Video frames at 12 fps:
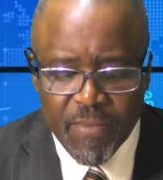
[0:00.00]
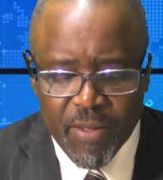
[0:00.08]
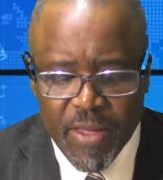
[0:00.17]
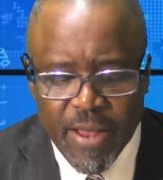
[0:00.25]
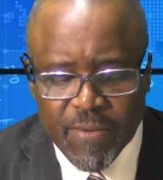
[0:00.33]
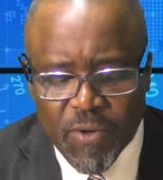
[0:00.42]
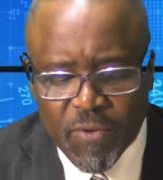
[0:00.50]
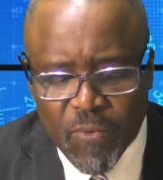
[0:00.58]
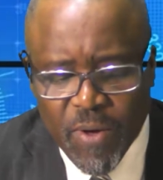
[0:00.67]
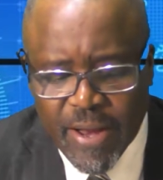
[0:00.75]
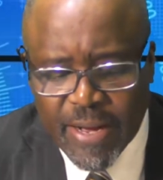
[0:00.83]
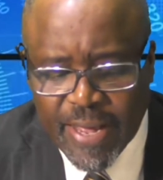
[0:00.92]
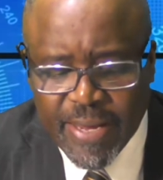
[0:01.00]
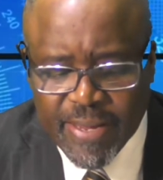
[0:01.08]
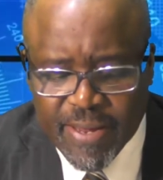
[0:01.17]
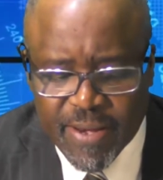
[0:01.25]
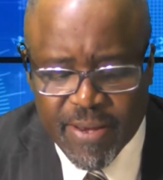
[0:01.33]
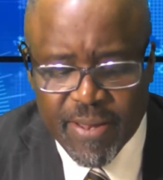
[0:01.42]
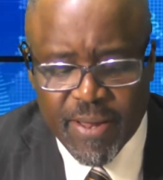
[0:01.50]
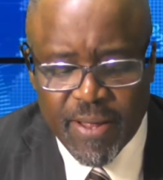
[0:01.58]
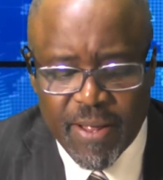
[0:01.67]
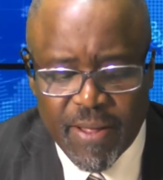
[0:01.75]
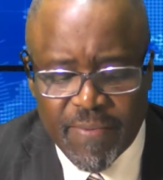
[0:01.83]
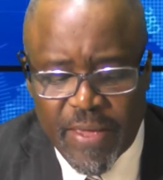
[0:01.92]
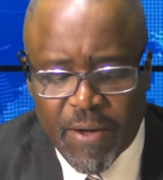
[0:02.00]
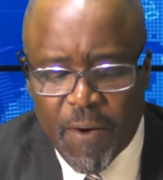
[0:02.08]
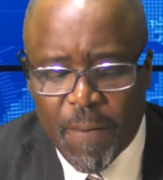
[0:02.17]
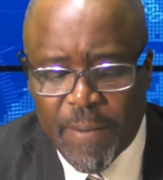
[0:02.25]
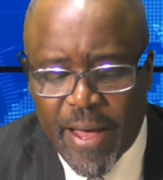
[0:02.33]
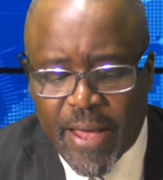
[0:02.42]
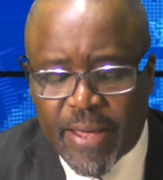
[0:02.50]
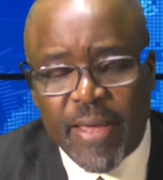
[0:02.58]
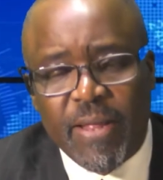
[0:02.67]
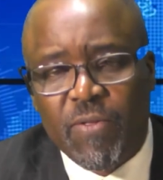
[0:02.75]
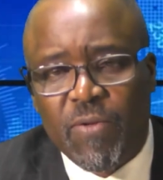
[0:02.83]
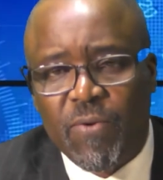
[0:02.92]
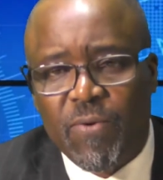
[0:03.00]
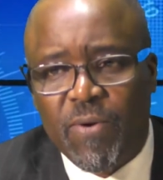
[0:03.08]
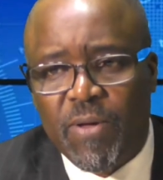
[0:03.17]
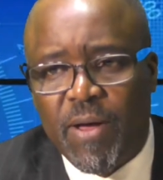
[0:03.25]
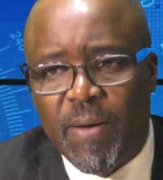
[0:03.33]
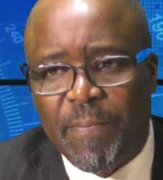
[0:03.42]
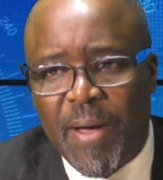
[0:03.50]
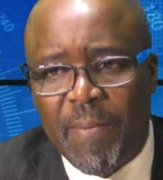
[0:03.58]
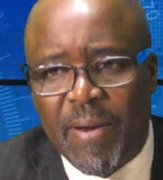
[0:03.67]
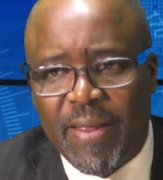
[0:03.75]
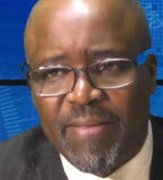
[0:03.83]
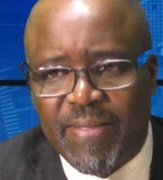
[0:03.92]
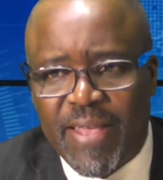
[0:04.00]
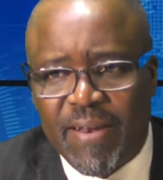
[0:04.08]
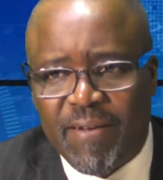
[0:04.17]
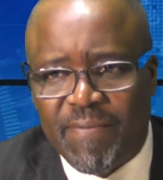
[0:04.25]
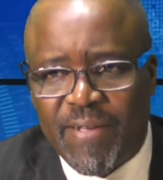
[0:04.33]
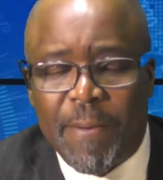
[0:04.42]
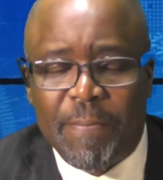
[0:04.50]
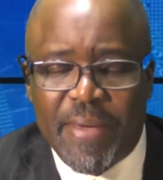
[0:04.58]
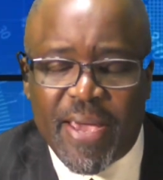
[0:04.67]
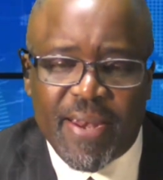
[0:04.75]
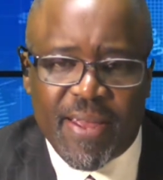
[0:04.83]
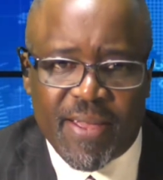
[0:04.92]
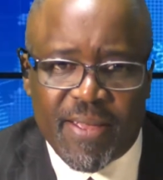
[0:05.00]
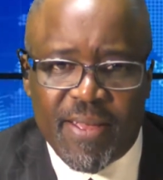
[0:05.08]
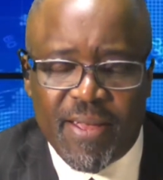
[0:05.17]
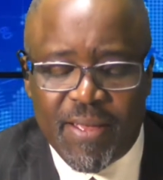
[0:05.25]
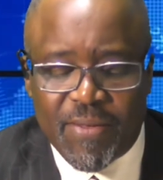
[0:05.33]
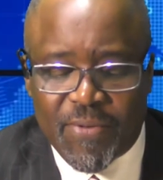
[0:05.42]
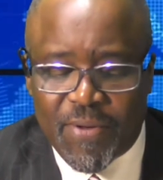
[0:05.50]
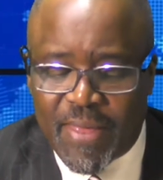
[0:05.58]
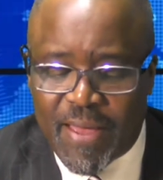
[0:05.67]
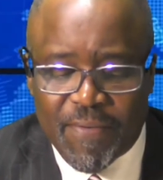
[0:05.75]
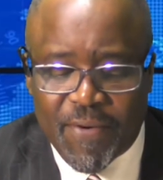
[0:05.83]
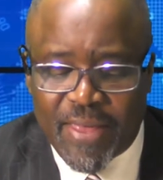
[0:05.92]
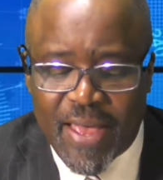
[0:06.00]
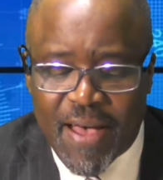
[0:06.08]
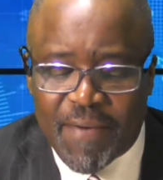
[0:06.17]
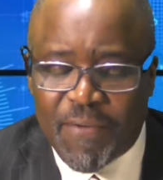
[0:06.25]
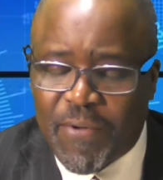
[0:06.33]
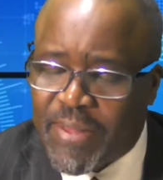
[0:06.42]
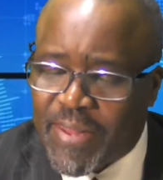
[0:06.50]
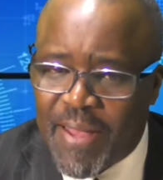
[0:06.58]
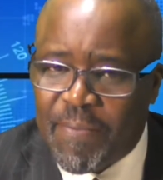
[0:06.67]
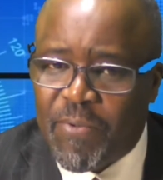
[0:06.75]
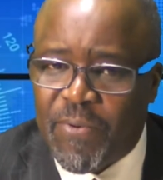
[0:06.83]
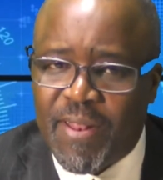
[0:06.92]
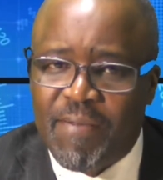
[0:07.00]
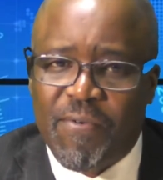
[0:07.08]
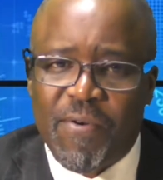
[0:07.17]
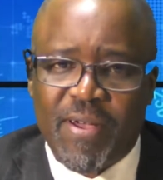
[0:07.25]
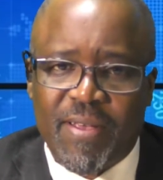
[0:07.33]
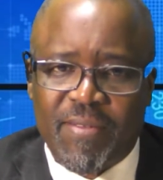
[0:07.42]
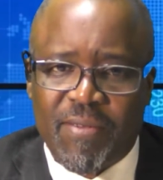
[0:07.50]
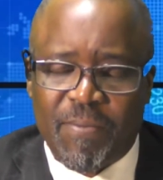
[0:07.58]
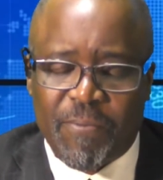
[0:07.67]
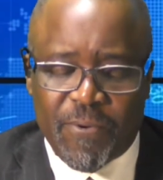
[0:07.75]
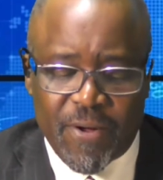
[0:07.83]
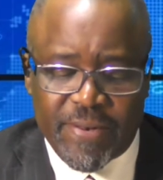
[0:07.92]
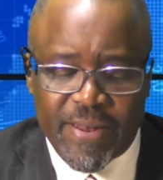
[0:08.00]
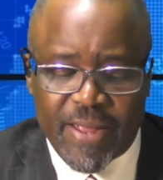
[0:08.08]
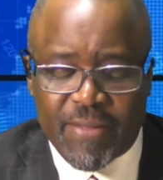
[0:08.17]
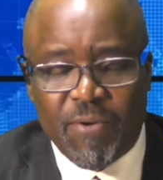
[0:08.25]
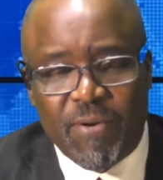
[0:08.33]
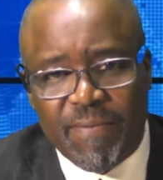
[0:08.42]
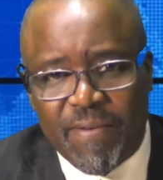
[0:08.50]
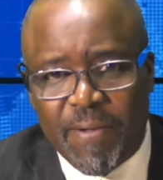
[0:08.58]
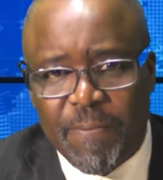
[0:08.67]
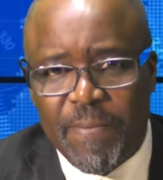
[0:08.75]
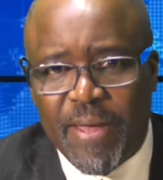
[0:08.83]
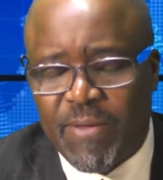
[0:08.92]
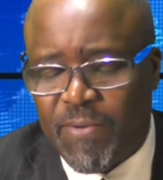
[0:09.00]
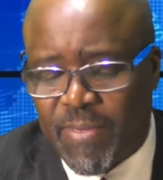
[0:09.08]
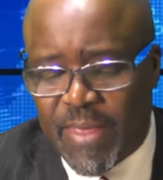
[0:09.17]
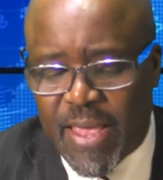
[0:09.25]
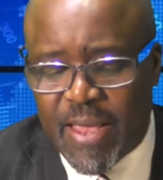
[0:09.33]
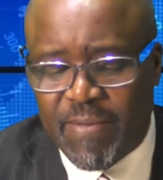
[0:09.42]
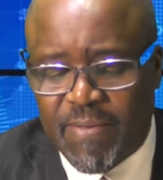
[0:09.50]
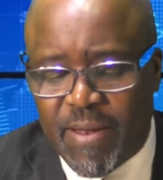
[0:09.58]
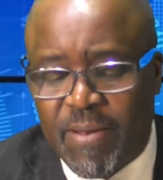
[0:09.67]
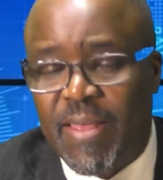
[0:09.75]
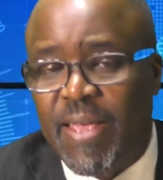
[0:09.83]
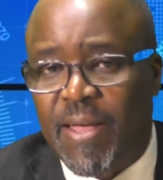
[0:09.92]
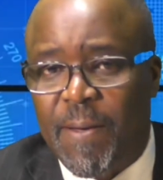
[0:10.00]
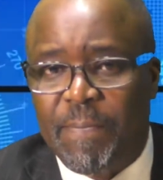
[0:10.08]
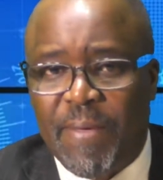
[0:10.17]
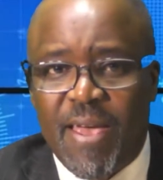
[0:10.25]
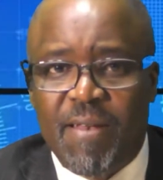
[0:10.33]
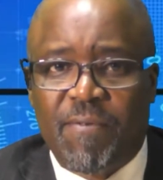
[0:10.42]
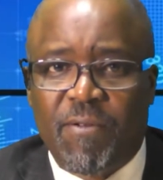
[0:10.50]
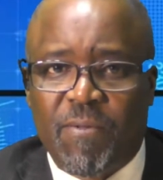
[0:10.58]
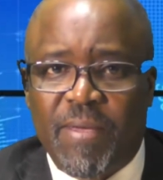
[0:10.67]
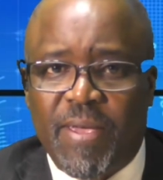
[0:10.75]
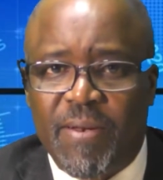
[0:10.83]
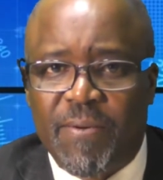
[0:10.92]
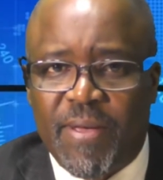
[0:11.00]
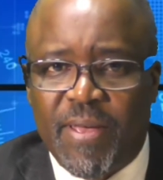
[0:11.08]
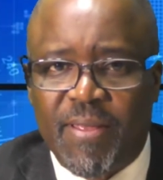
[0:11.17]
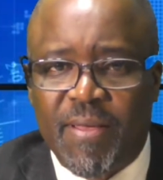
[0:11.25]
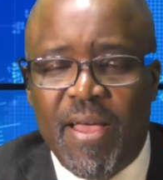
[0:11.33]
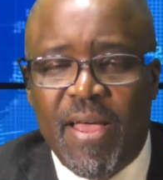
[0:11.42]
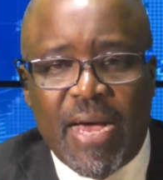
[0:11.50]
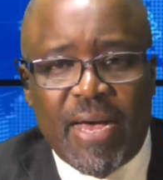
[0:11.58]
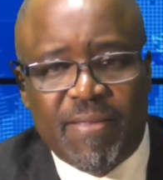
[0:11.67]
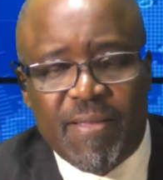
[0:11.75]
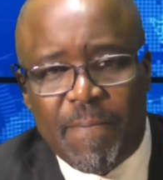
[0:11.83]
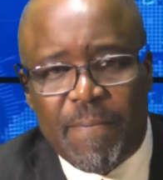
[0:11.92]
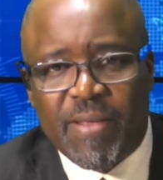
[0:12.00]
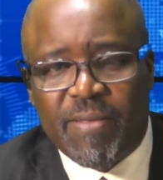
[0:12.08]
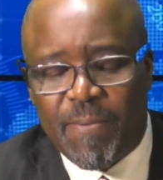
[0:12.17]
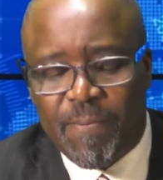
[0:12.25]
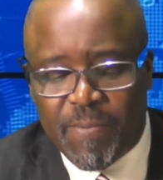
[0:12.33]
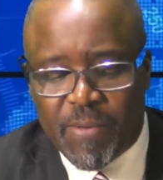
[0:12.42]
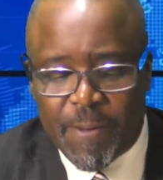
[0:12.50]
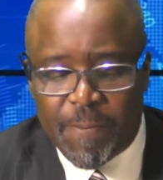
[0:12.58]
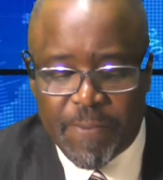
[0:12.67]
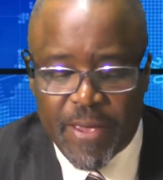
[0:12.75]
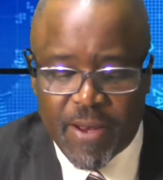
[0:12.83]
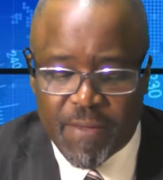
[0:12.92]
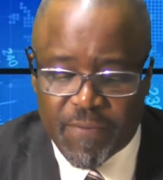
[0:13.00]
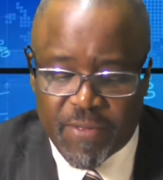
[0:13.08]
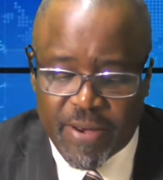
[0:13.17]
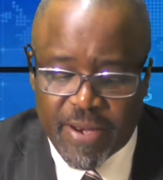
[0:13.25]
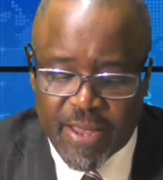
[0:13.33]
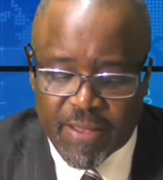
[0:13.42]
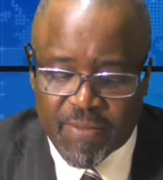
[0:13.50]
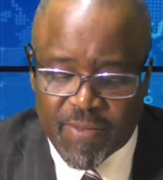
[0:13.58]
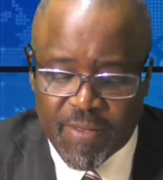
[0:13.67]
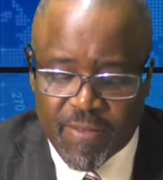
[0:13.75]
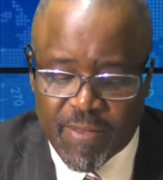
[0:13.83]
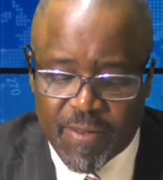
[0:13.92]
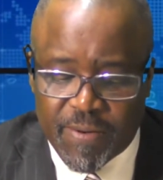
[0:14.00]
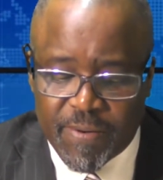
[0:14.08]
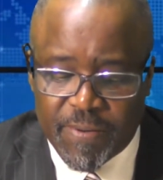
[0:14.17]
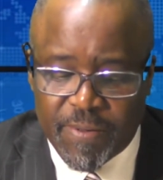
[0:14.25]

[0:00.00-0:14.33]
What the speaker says: is those who are elected, they go back into a permanent state of campaigning. So therefore, they have no time to really focus on projects or development or things that they campaign for to begin with as they're busy campaigning for the next season.